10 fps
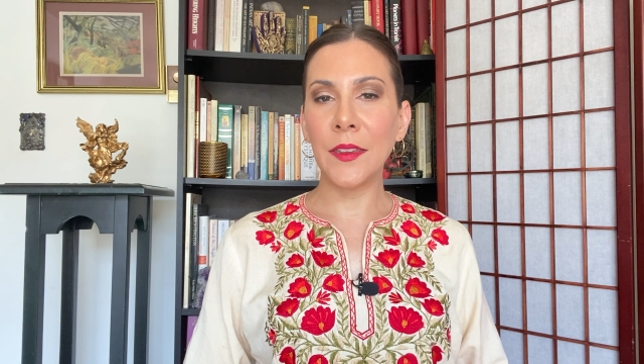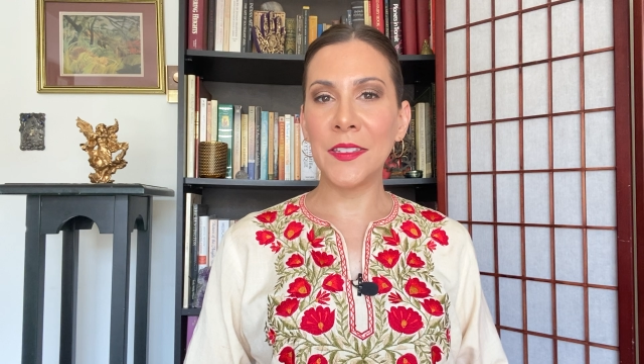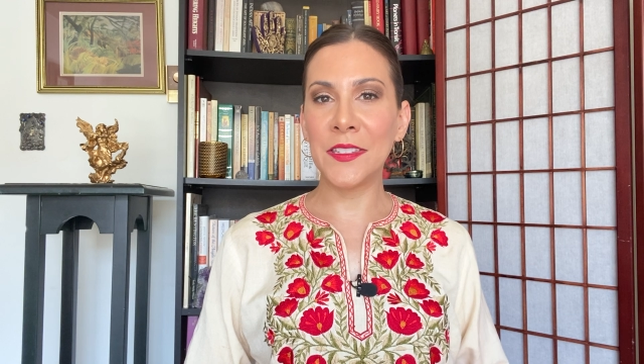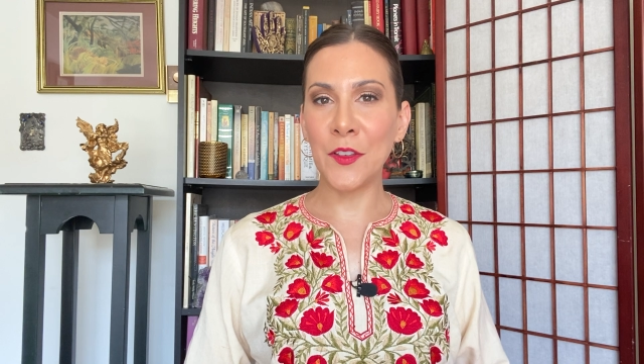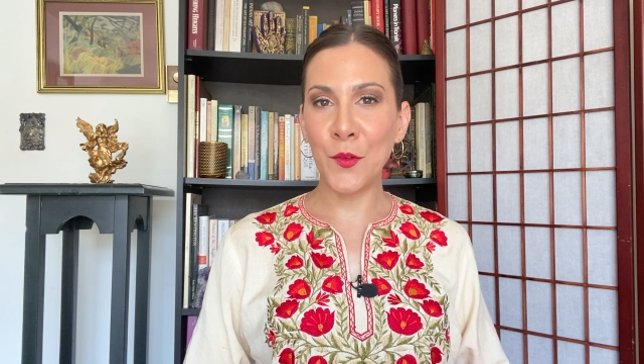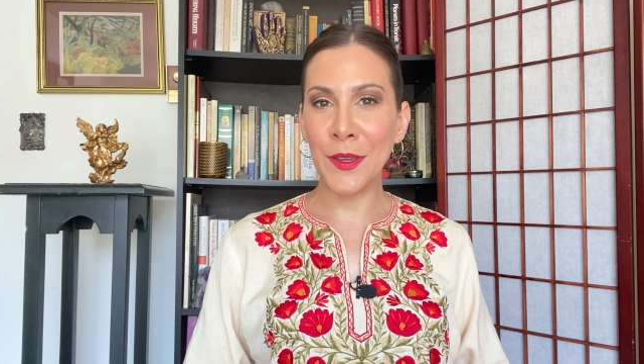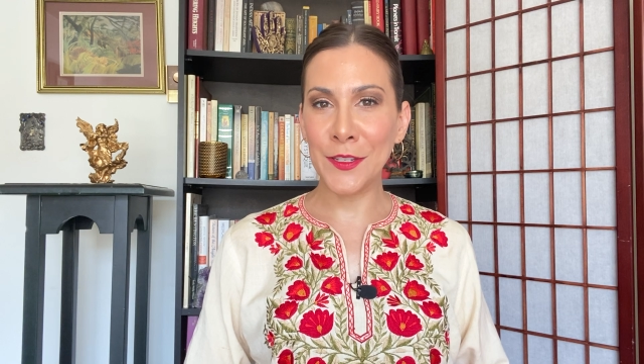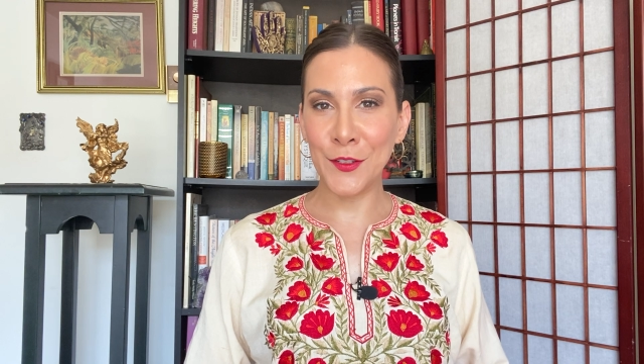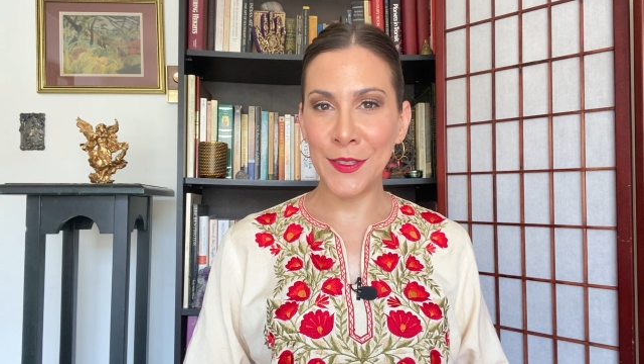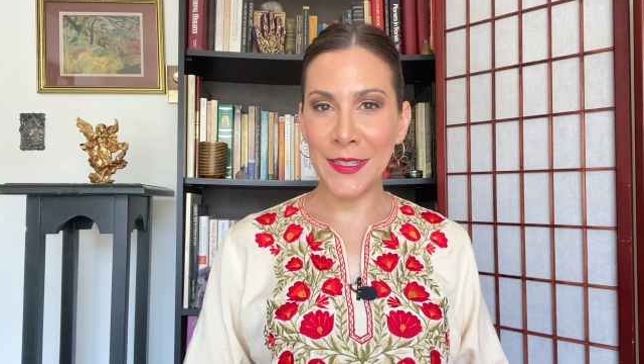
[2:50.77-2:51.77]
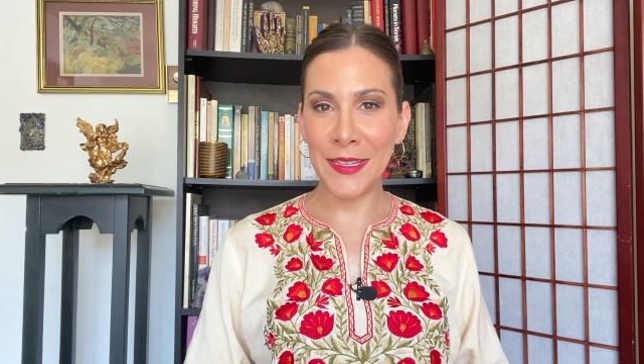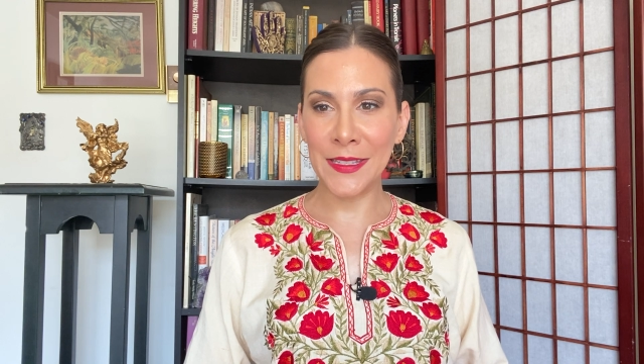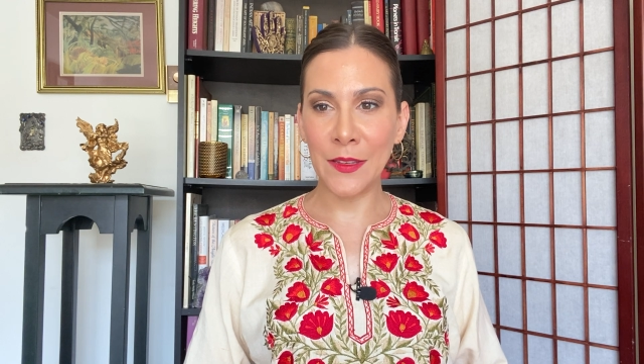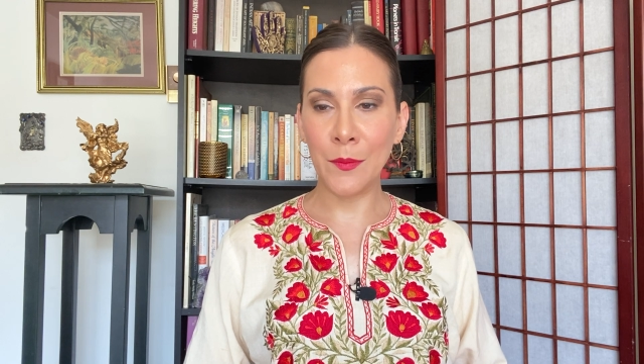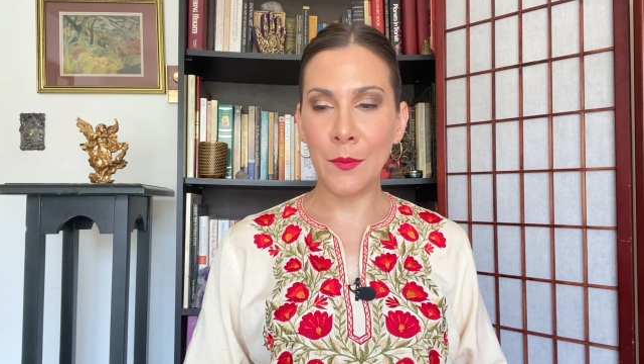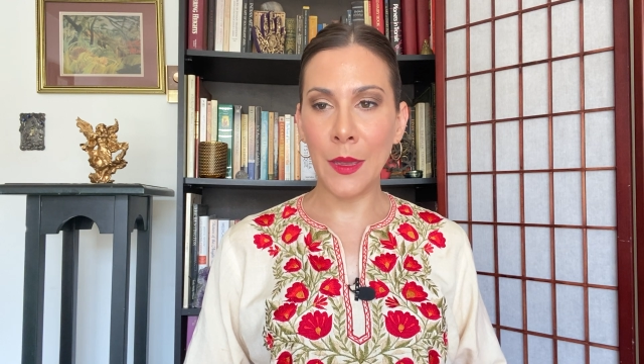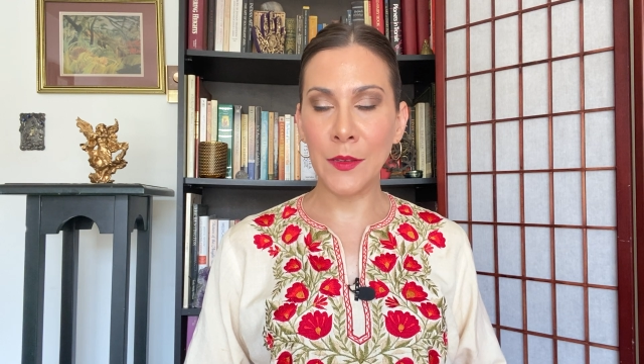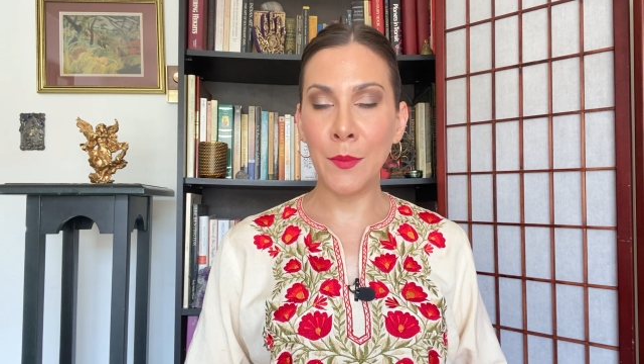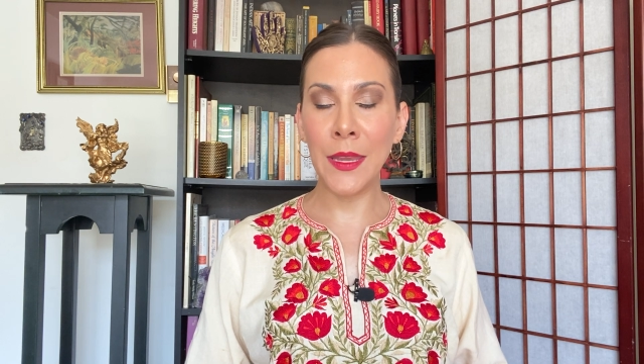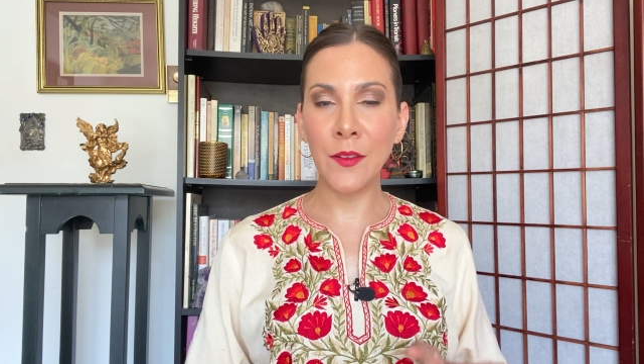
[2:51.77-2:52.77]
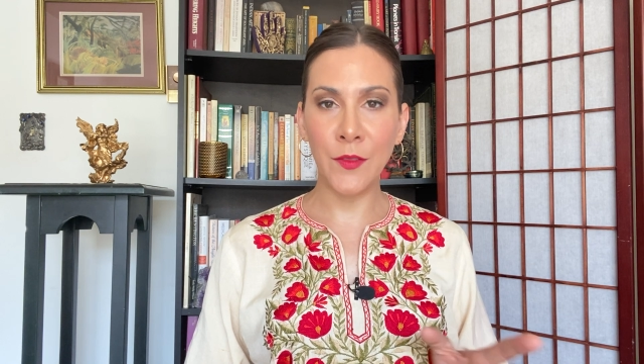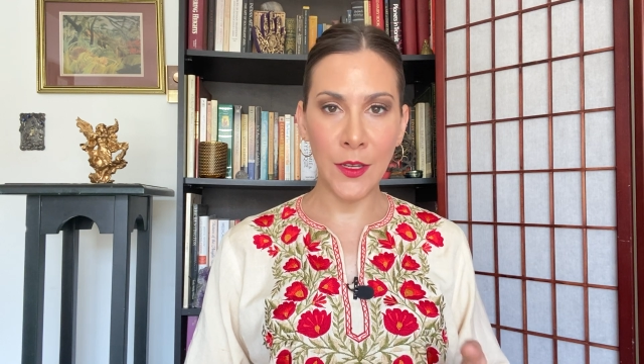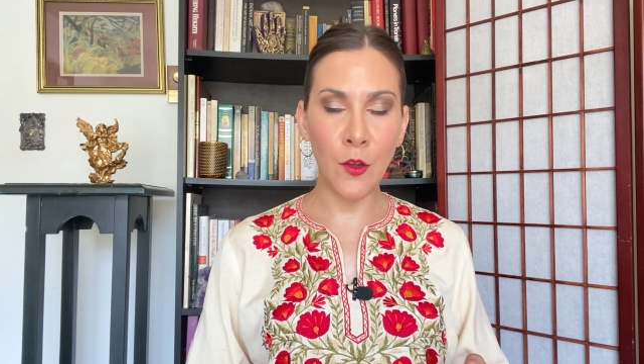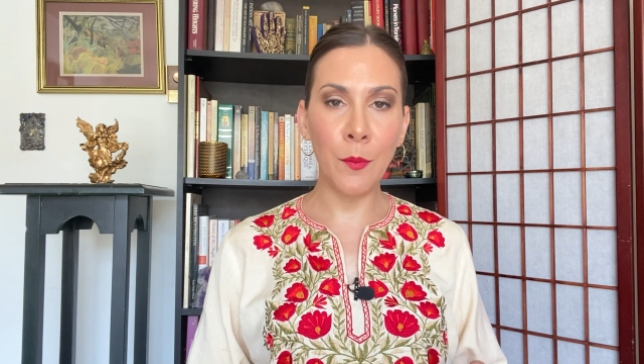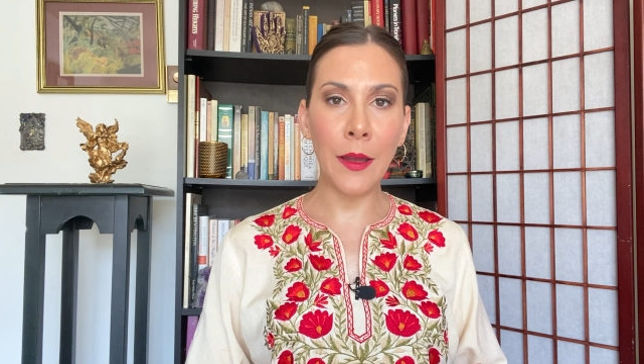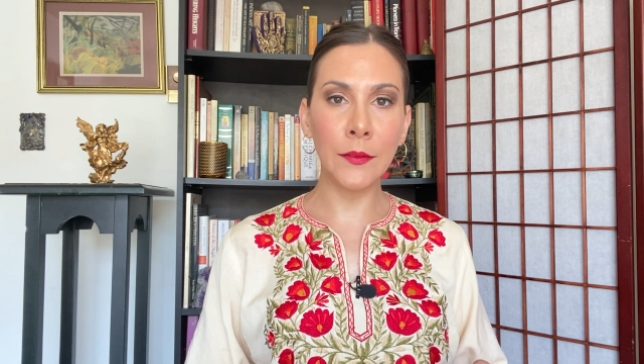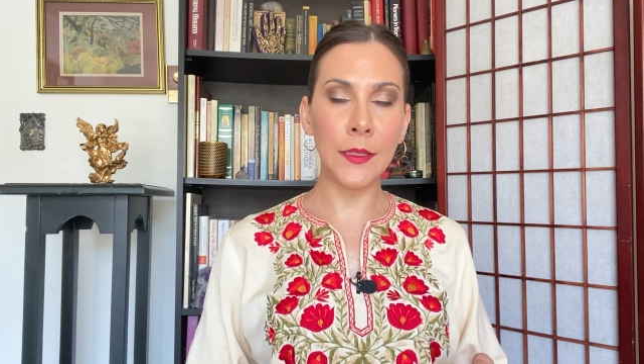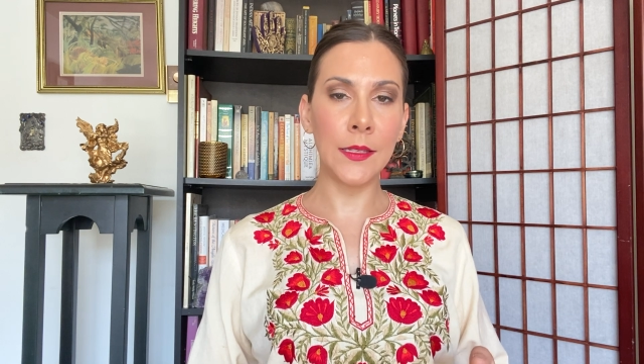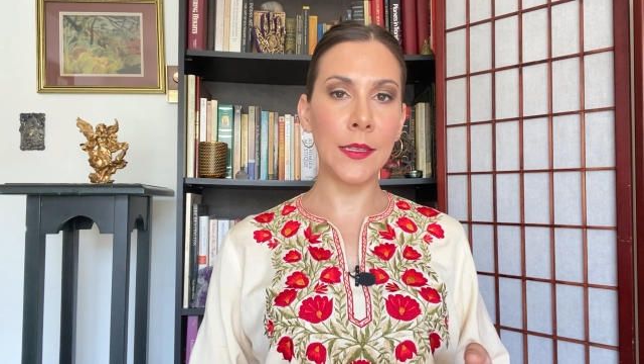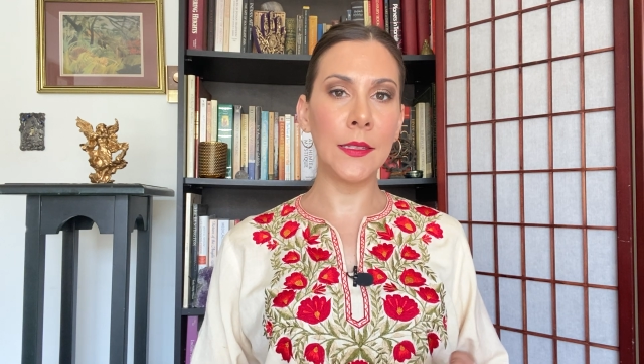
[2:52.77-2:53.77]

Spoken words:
is so interesting is I'd made a video about this.